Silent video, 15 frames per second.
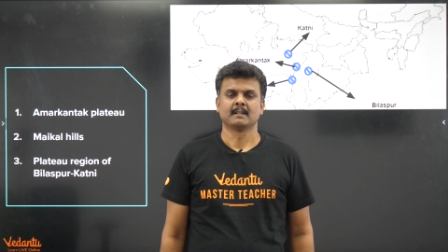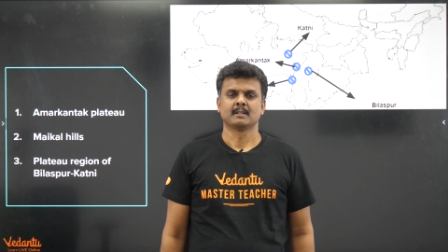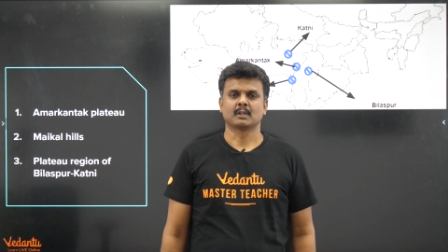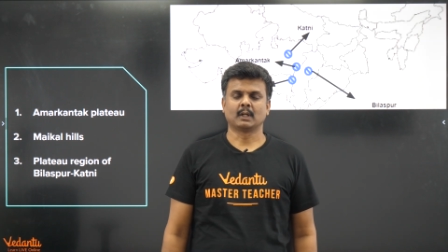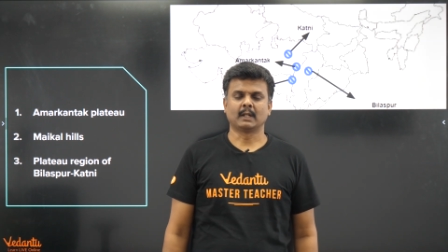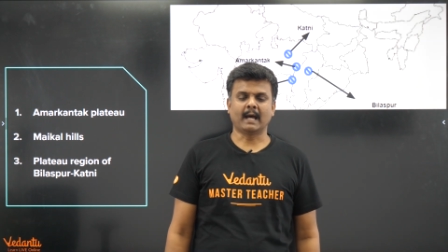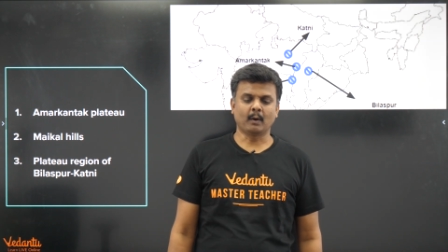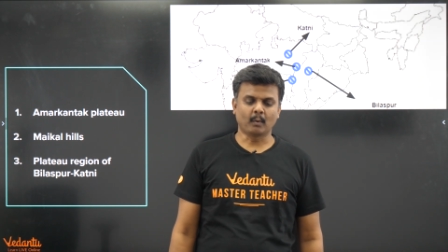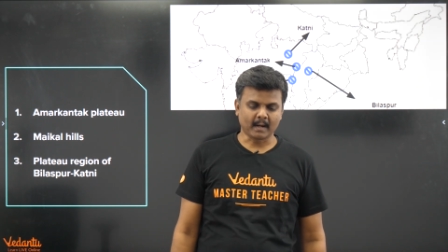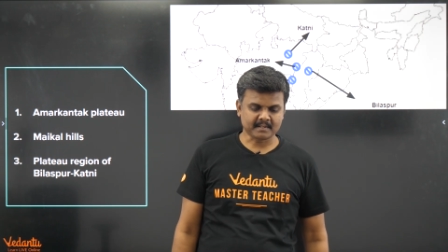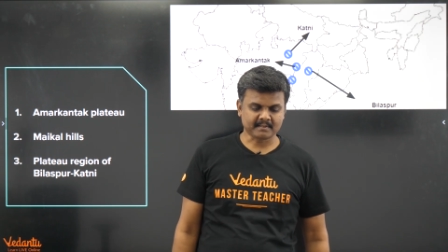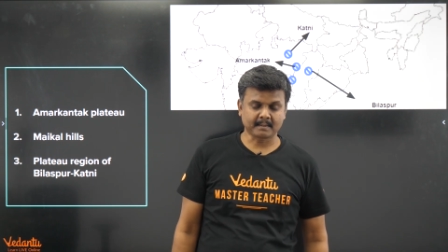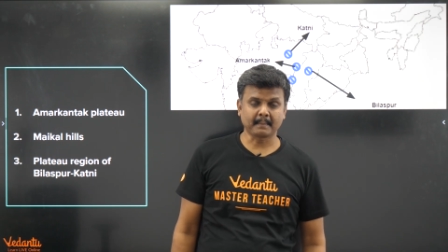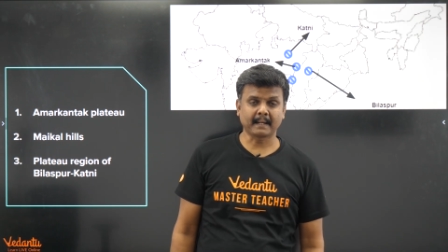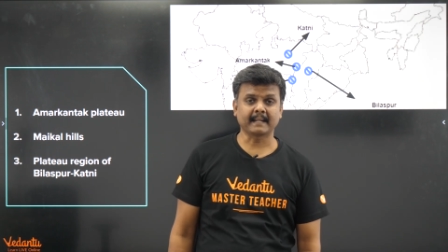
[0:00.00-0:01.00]
So now
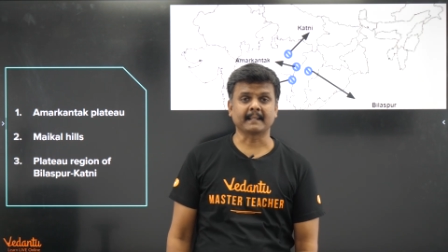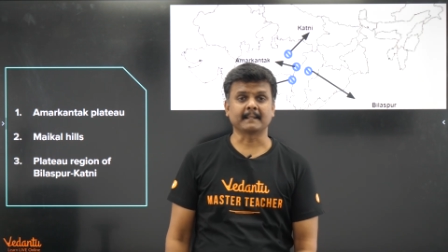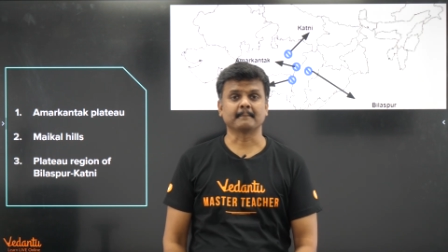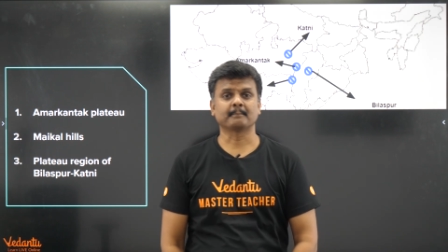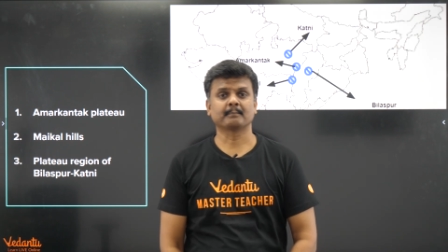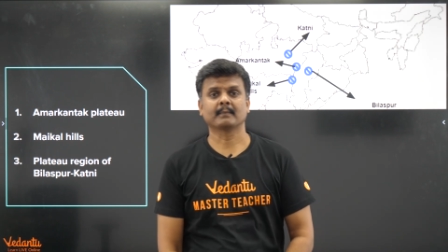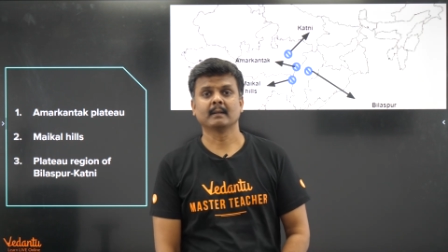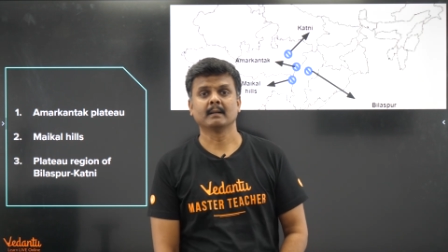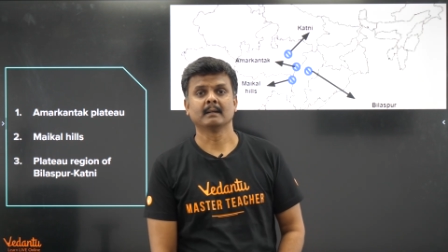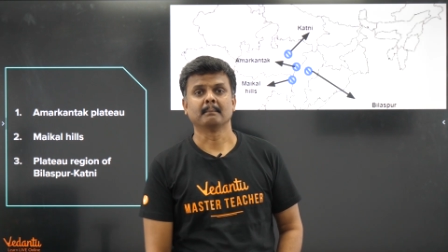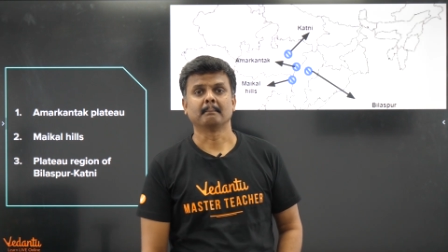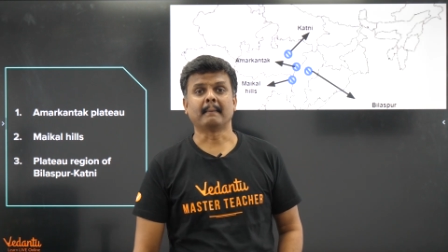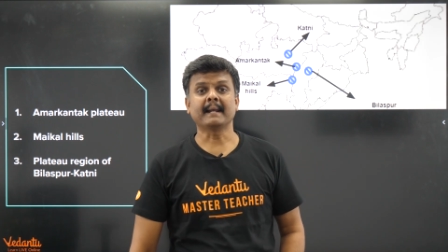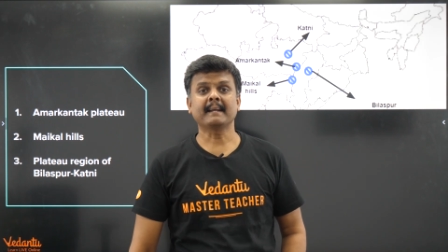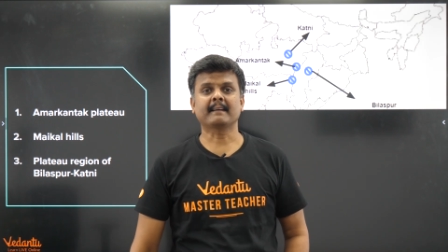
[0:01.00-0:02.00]
what's remaining?
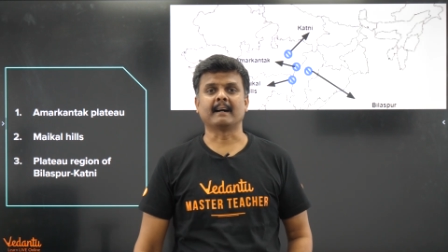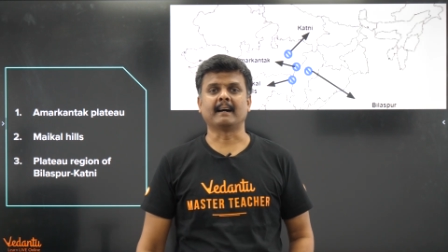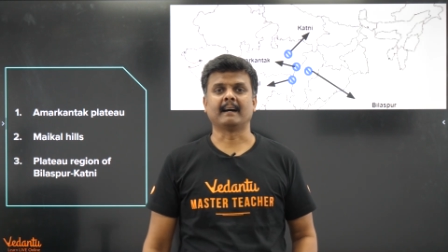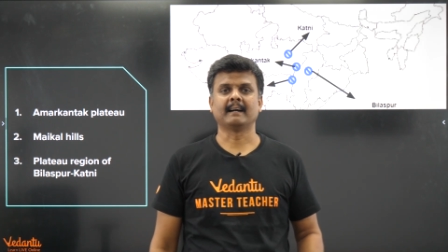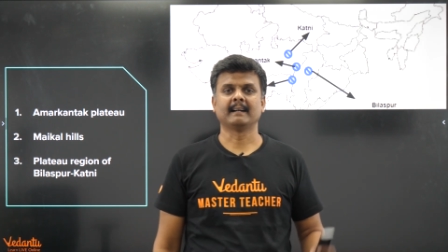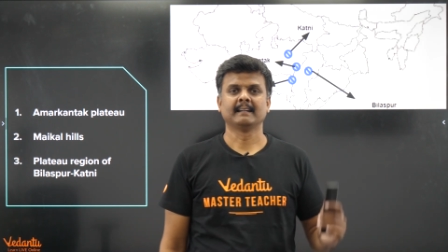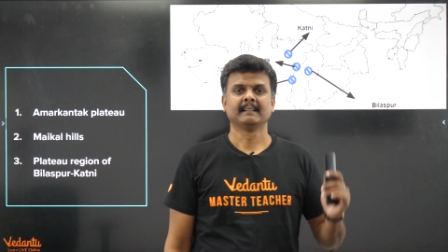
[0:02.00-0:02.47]
Mica.